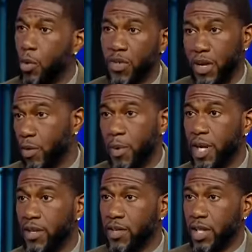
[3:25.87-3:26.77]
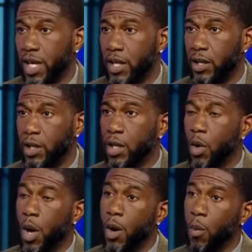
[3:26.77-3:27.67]
with, and I'm repeating this again,
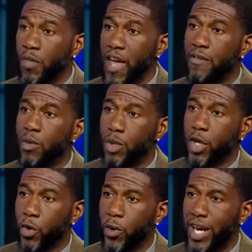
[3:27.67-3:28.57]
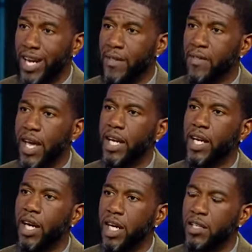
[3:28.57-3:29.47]
with everyone agreeing that
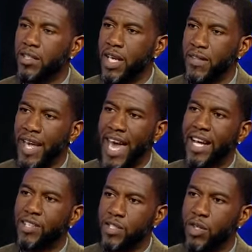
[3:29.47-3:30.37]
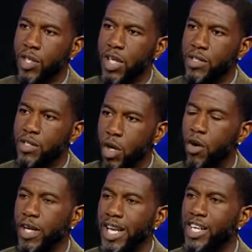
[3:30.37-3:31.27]
guns and the access to guns are
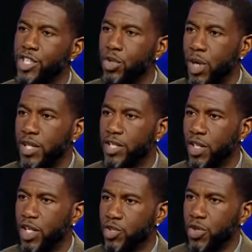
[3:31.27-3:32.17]
an issue. Well, how this about country. this?